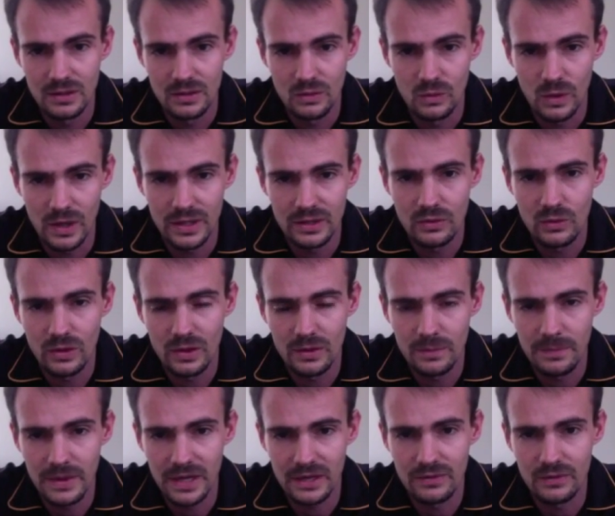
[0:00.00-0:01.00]
1 coil
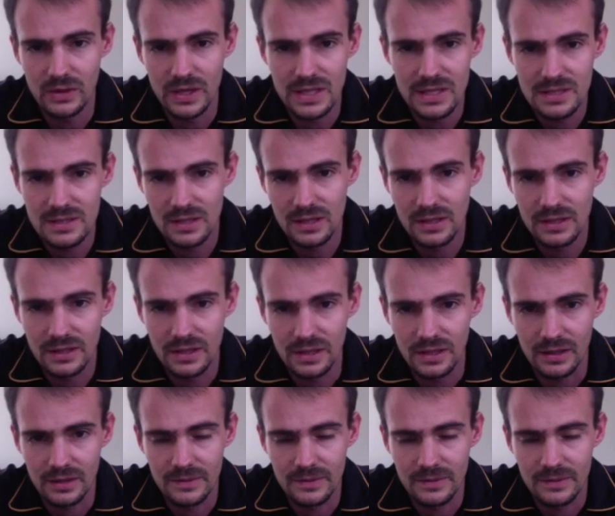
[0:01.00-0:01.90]
pack for each cylinder.